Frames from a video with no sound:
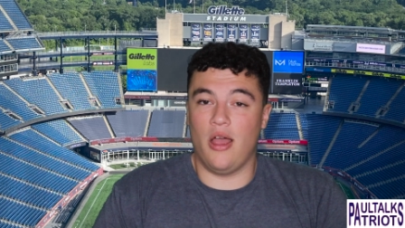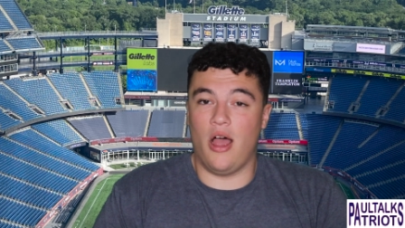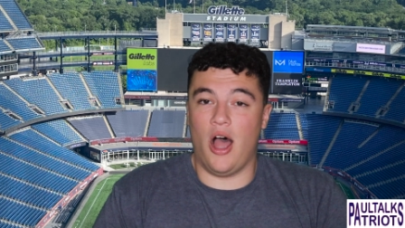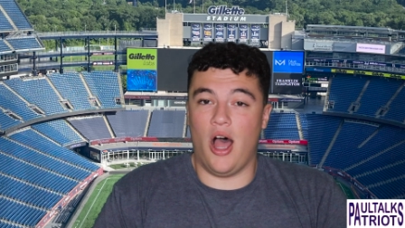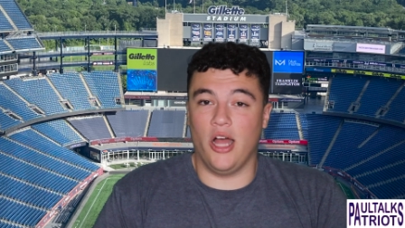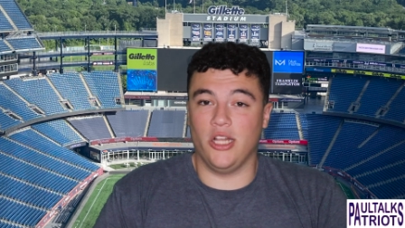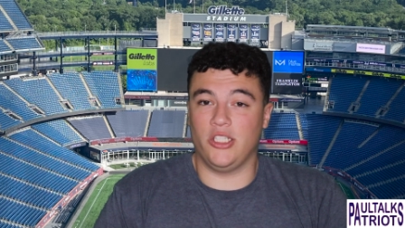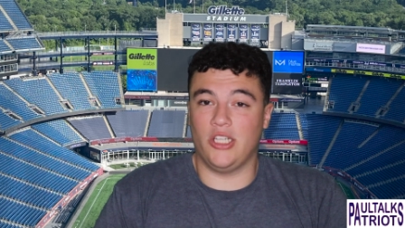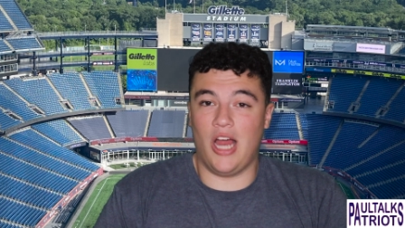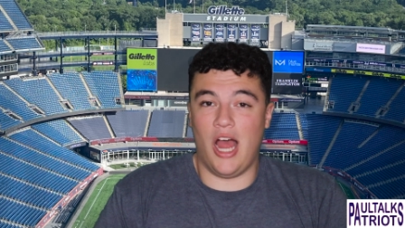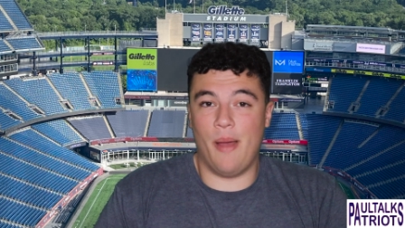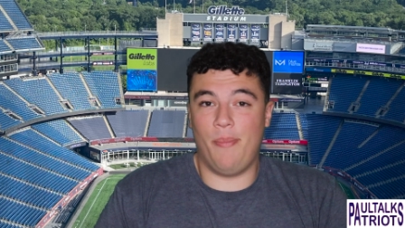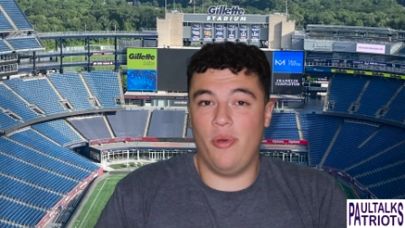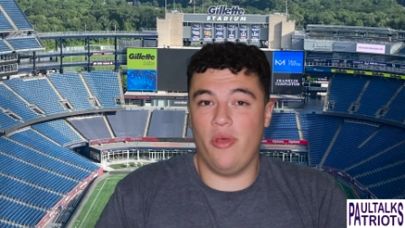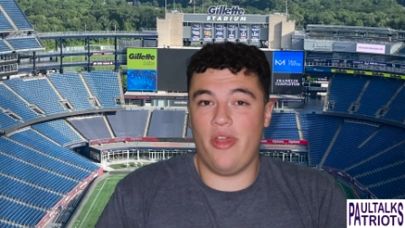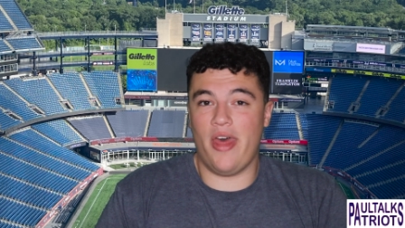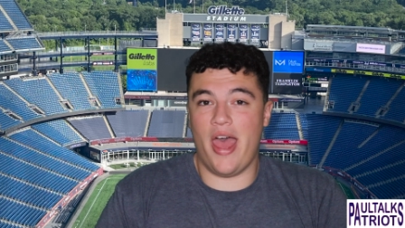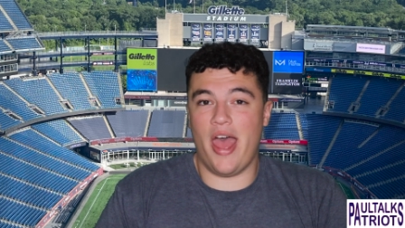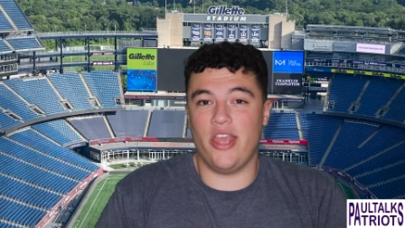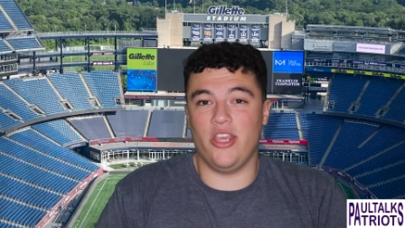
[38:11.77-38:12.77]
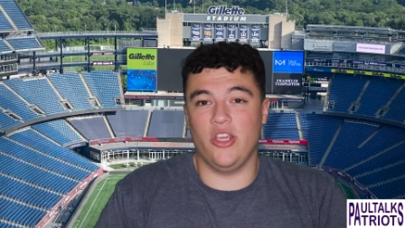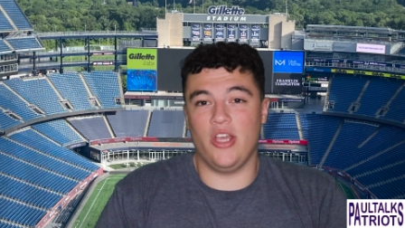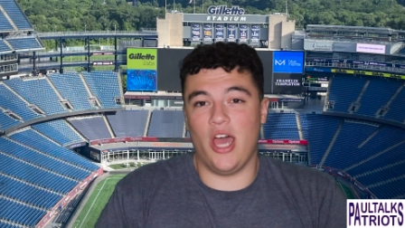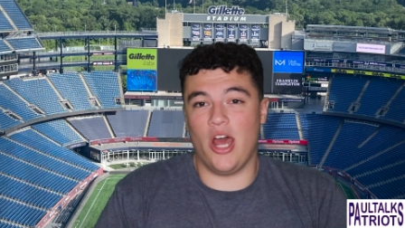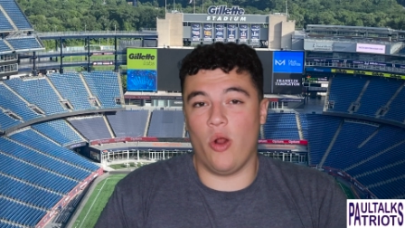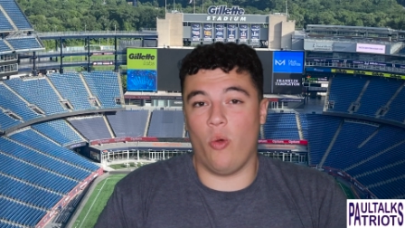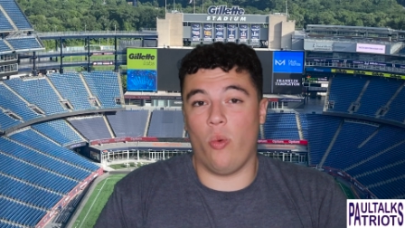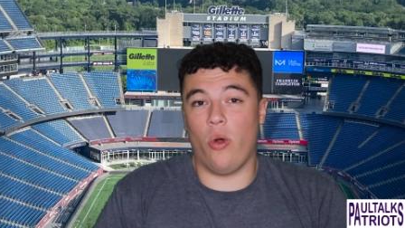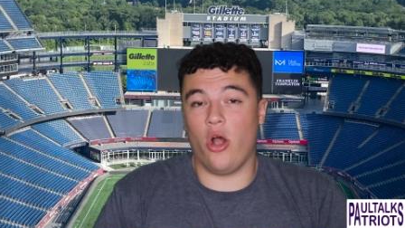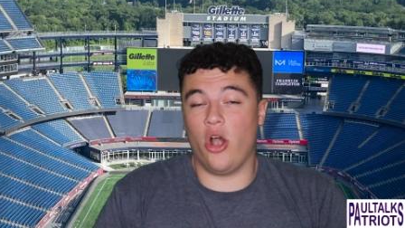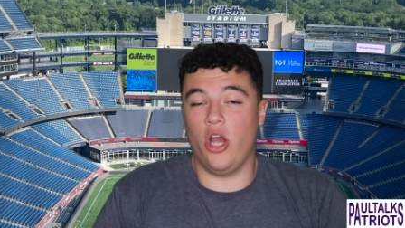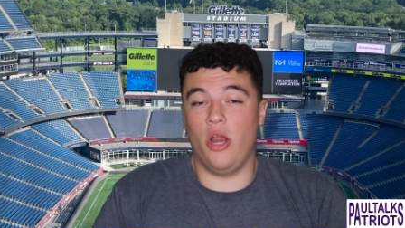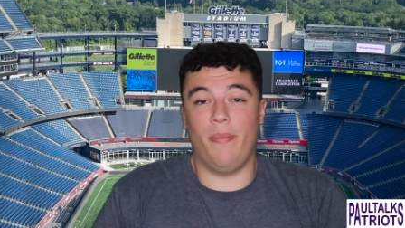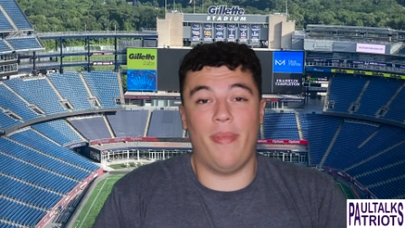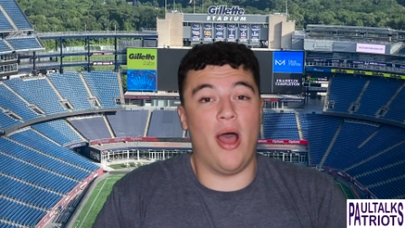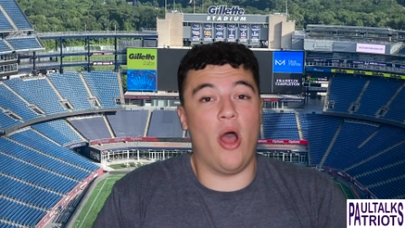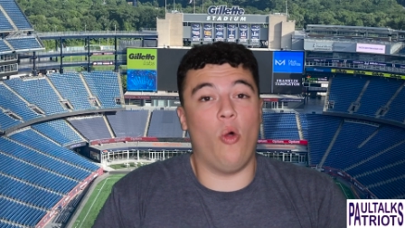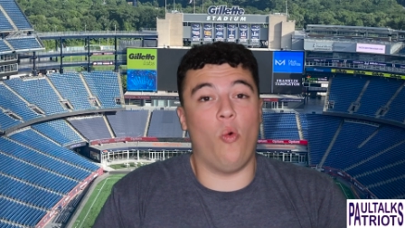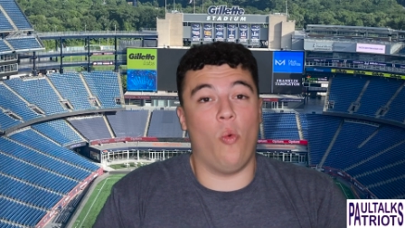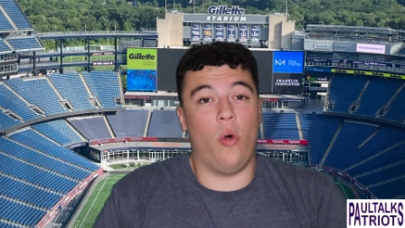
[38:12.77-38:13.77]
On top of that, you got to worry
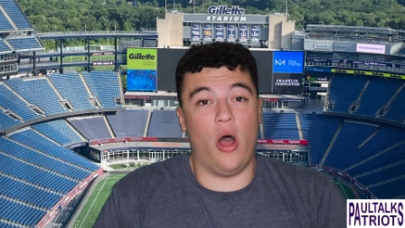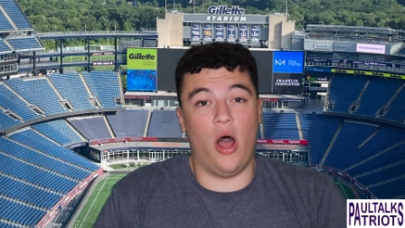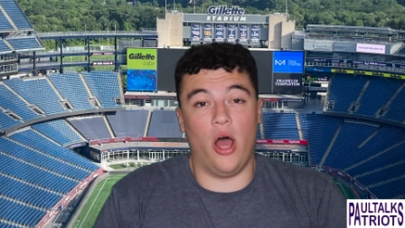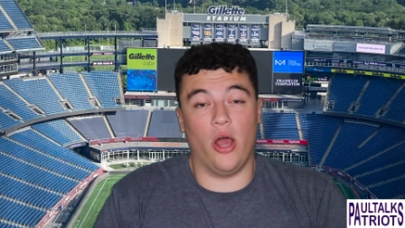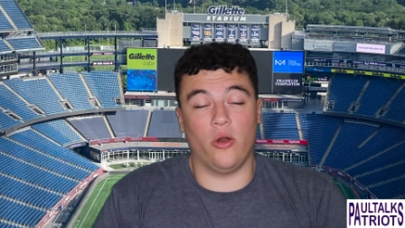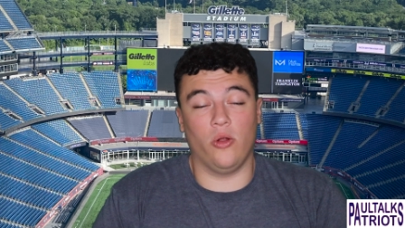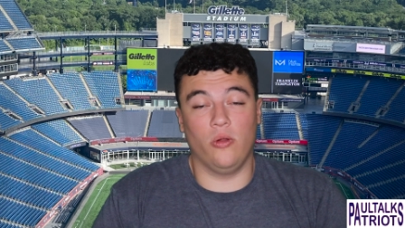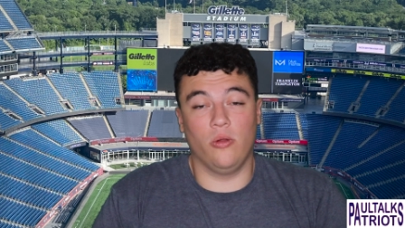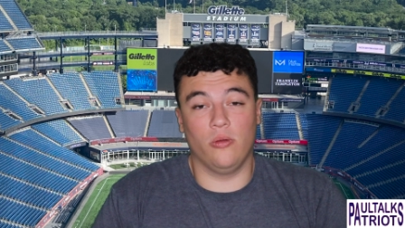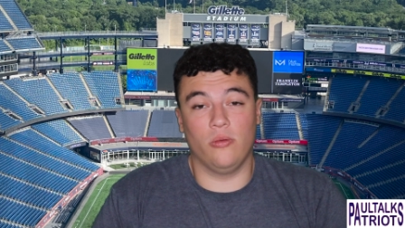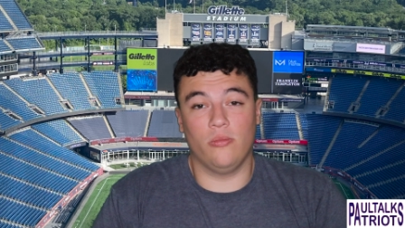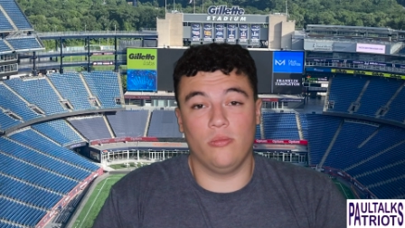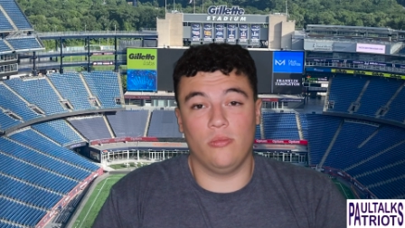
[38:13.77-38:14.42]
about Waddle.